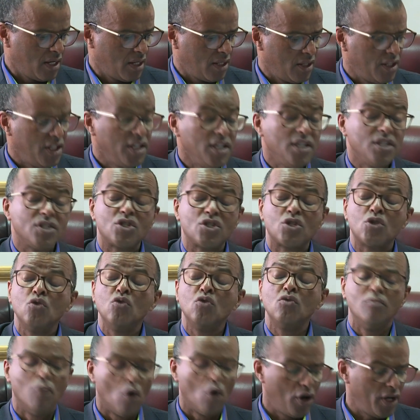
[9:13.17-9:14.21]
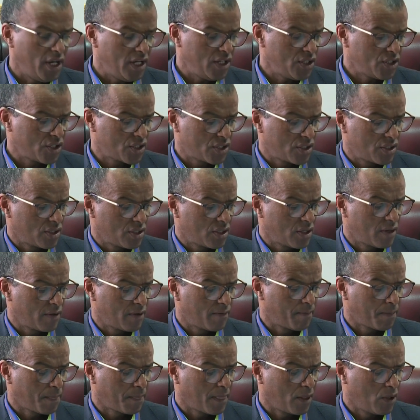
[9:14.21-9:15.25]
These two boys,
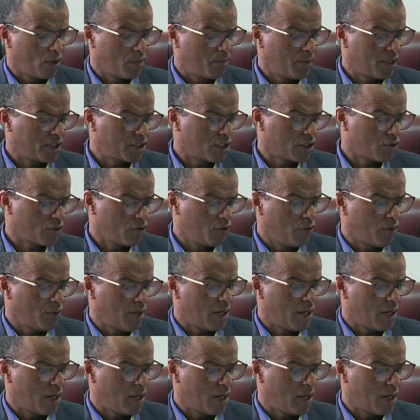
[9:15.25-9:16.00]
pictures of